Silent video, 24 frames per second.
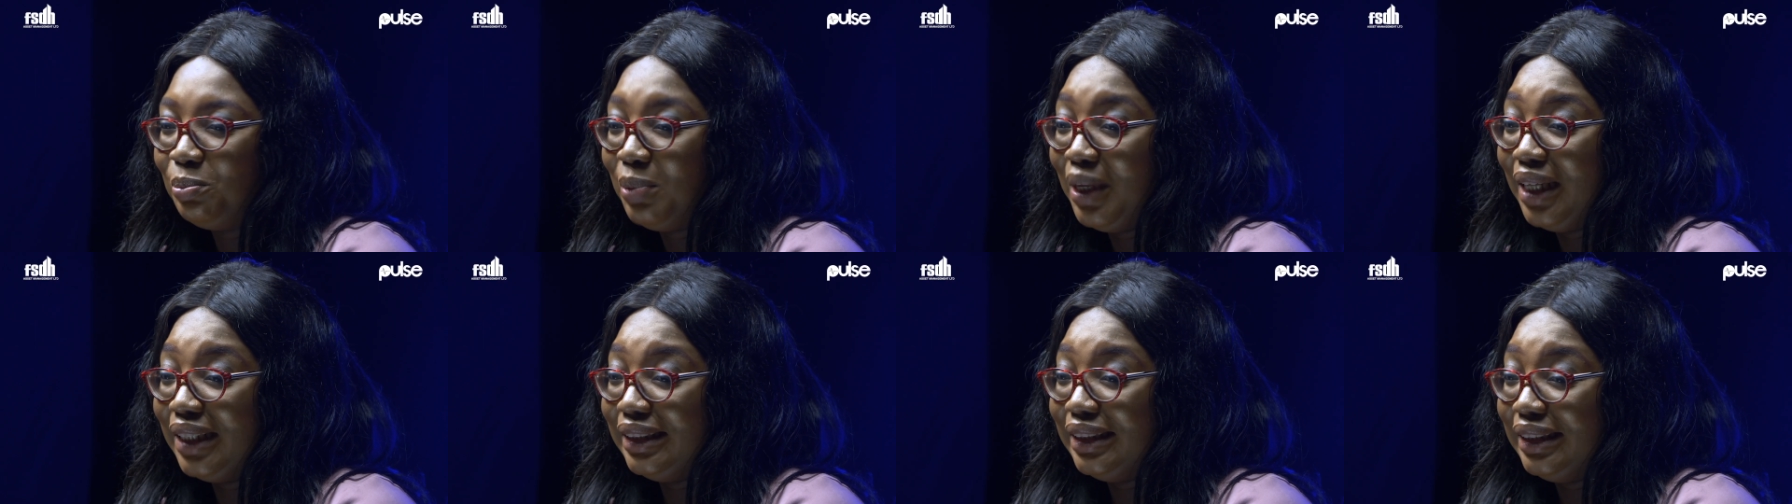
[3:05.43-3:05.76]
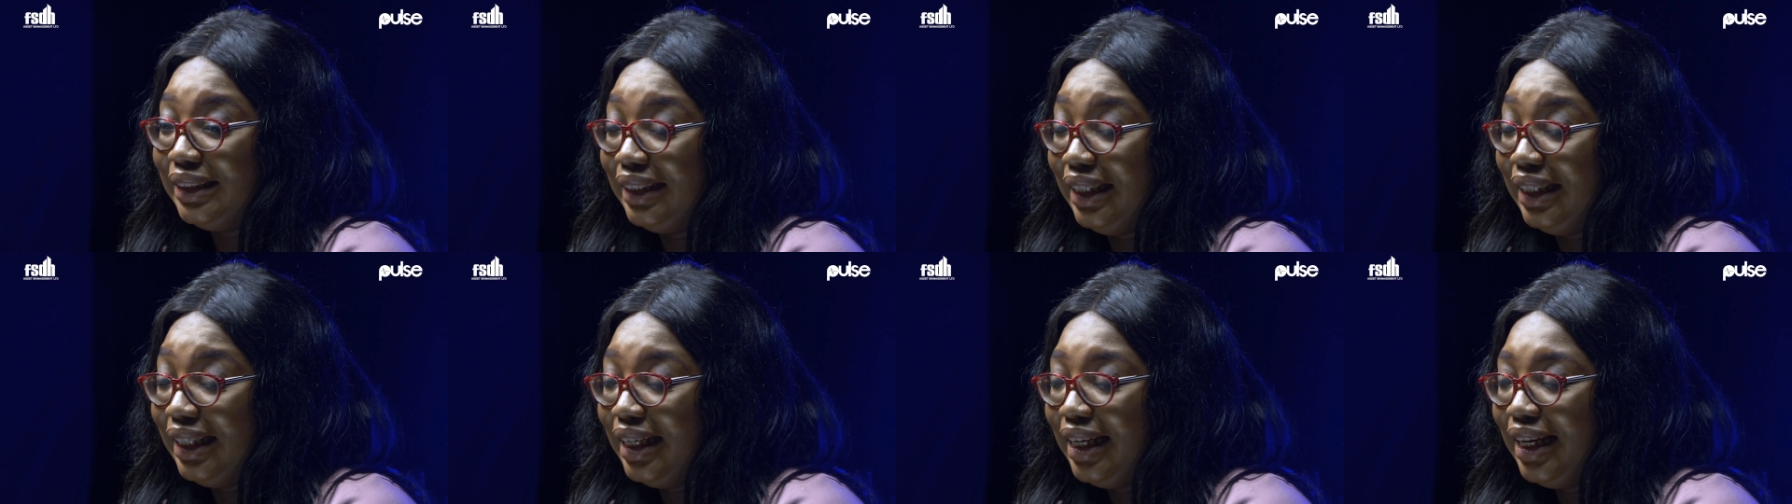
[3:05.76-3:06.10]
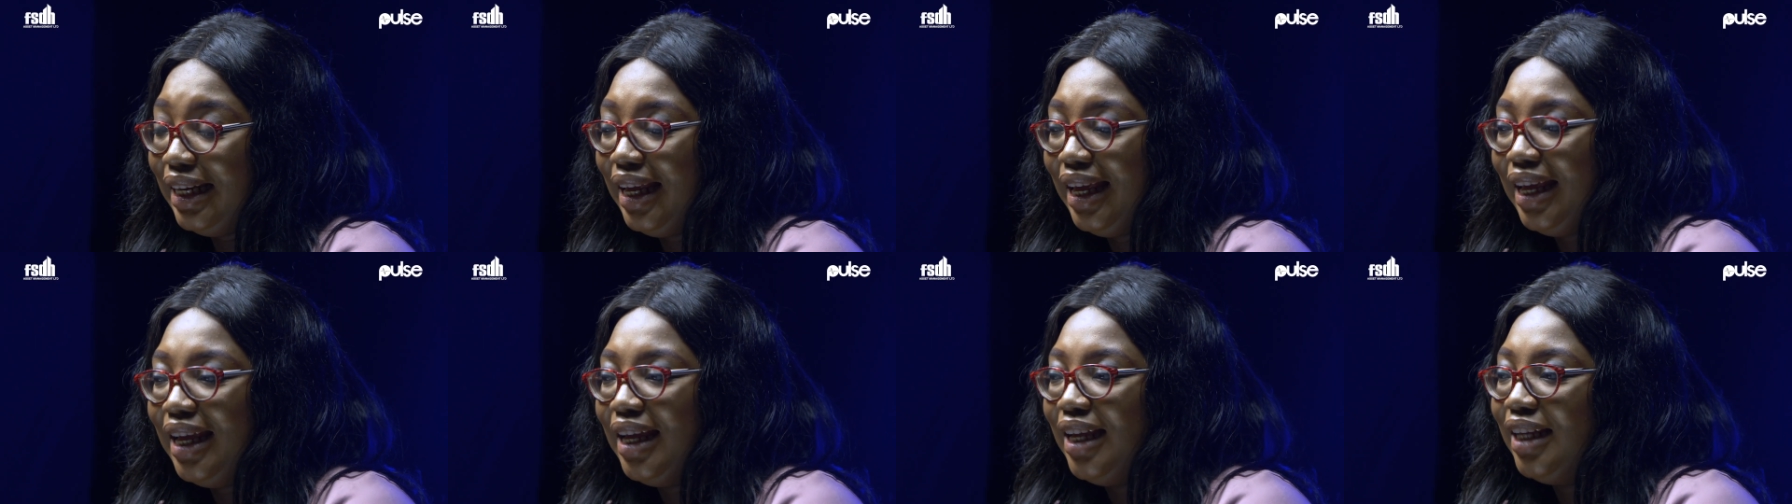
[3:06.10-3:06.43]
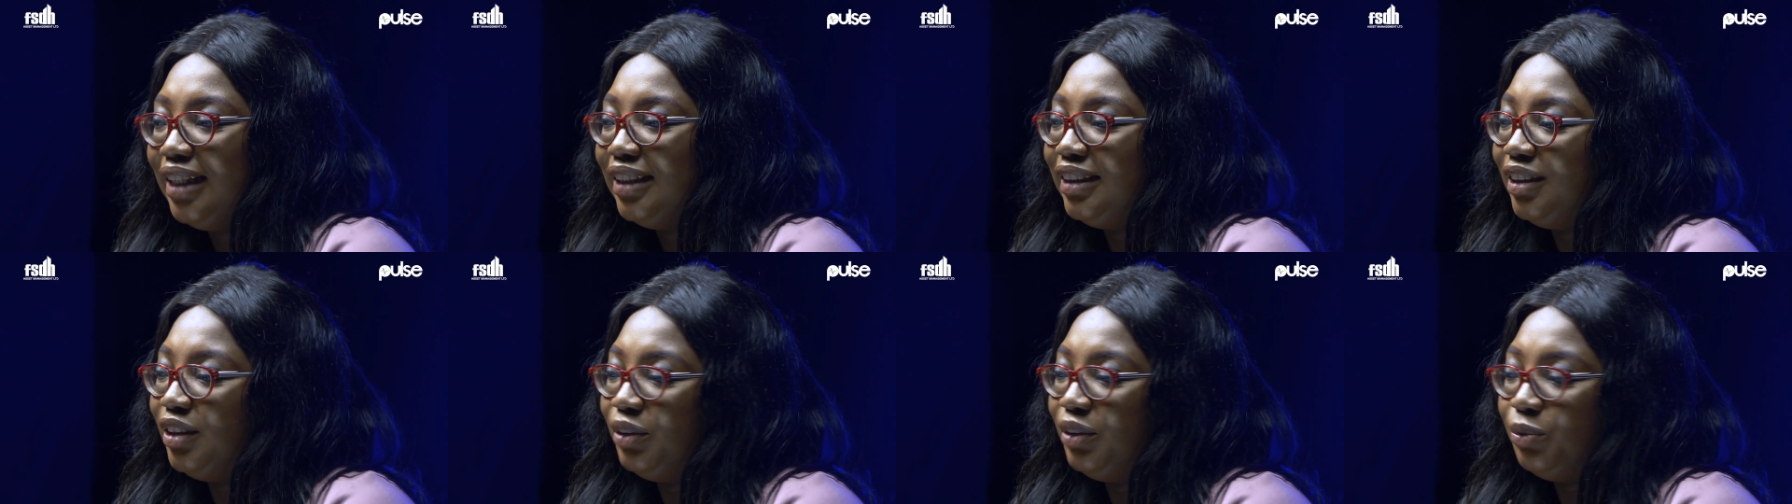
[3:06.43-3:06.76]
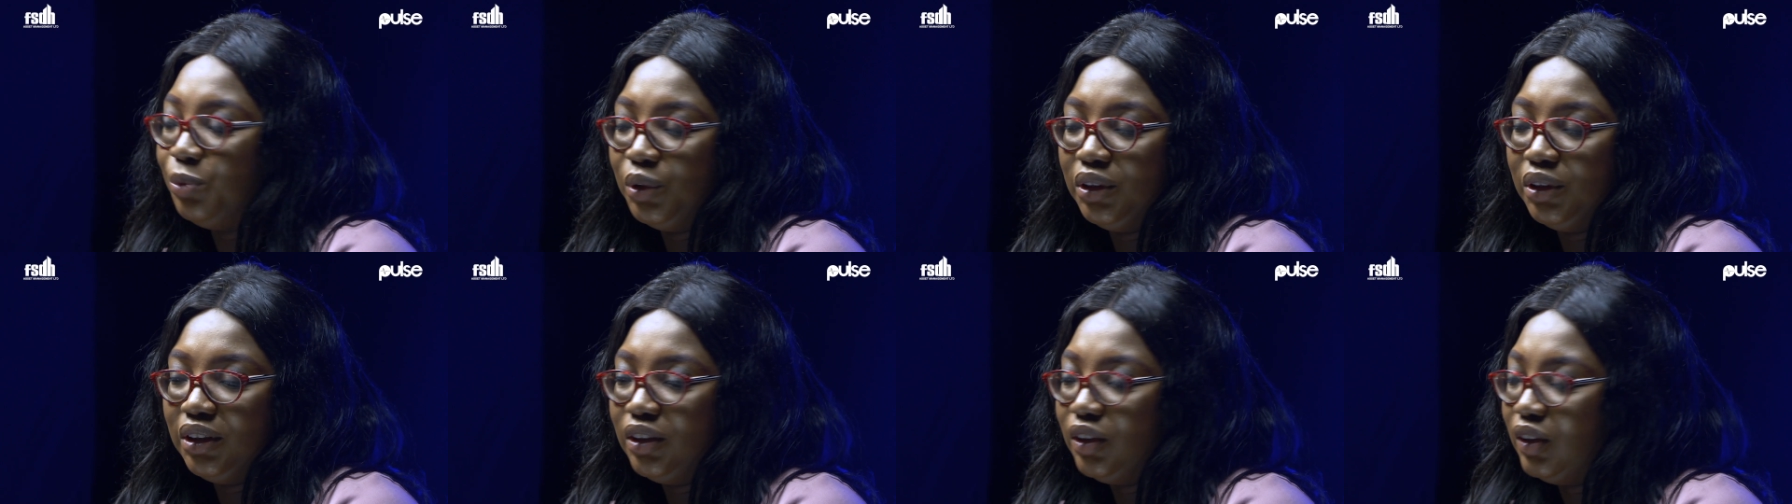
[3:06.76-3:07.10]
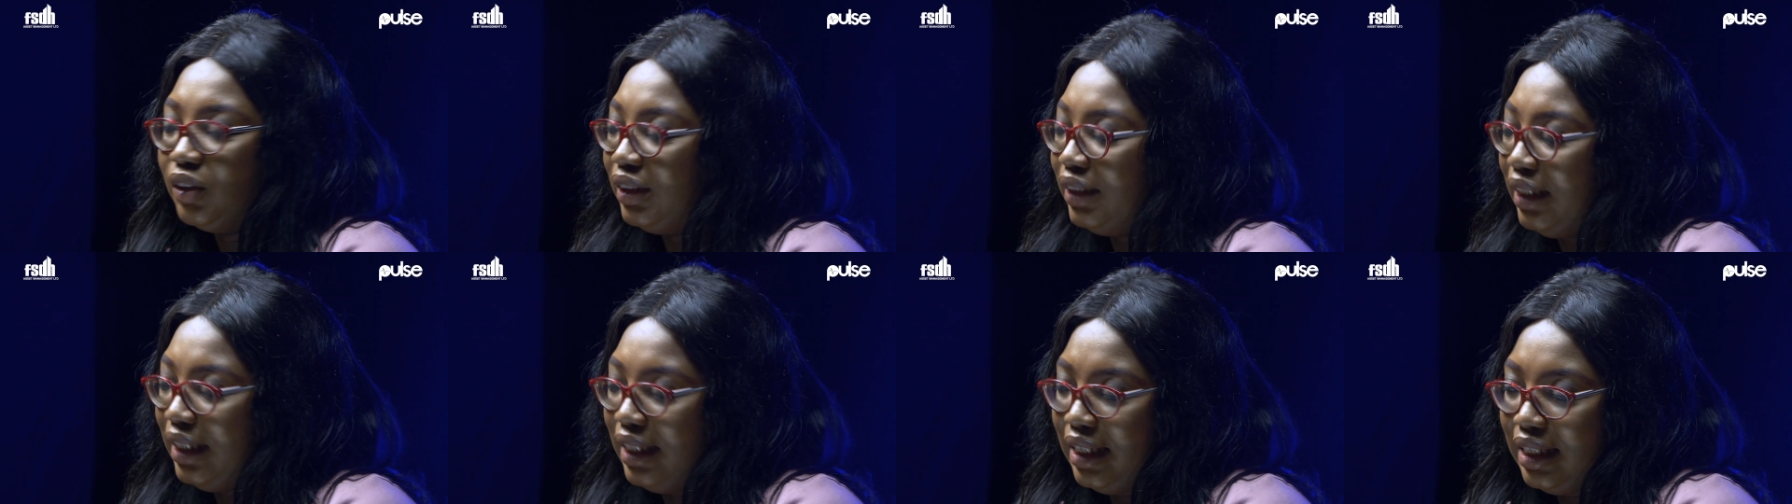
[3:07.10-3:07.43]
pattern. She was
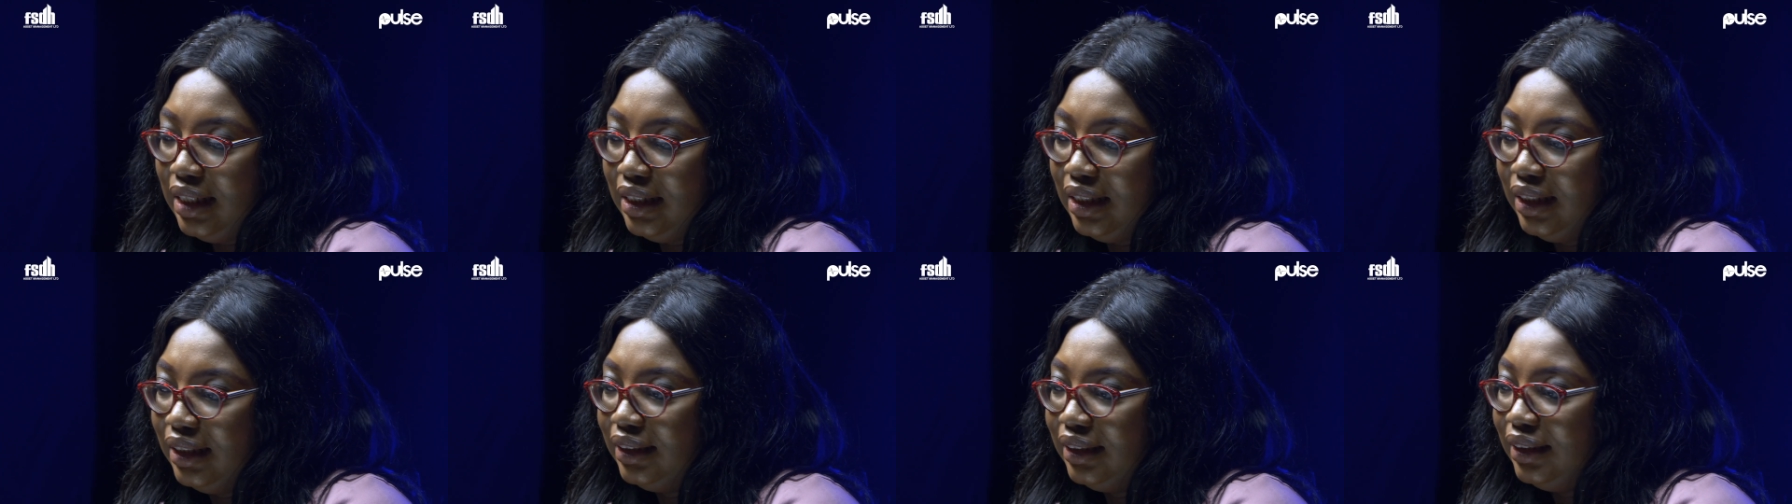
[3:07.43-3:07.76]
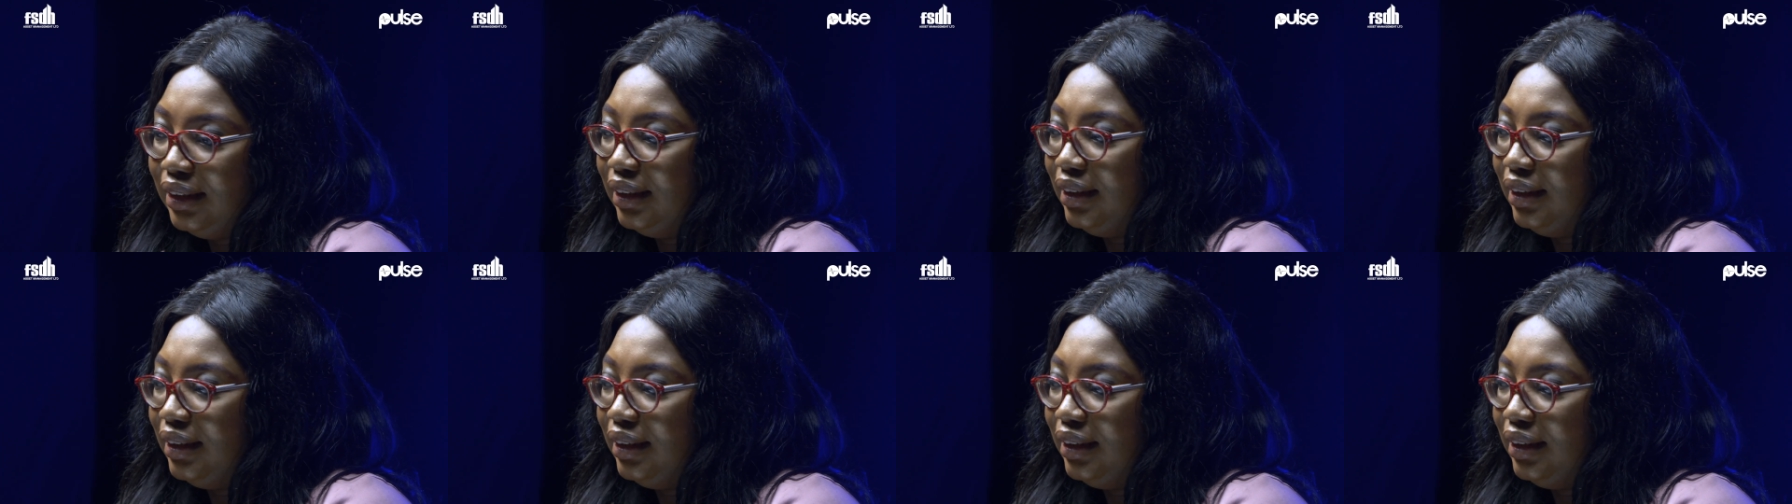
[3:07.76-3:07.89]
not taking it.